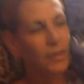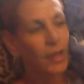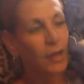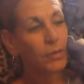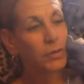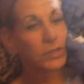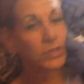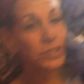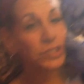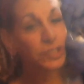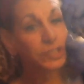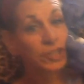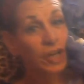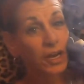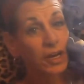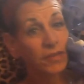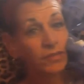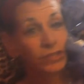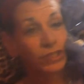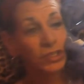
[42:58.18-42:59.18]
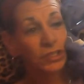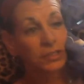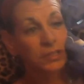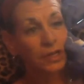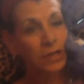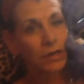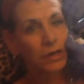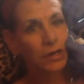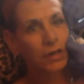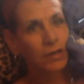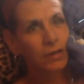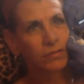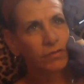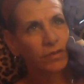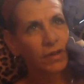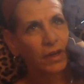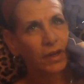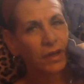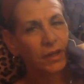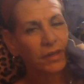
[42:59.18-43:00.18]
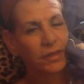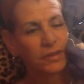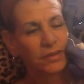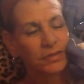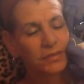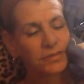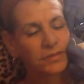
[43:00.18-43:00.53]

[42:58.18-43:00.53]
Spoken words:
It would suck if she said, "Oy vey."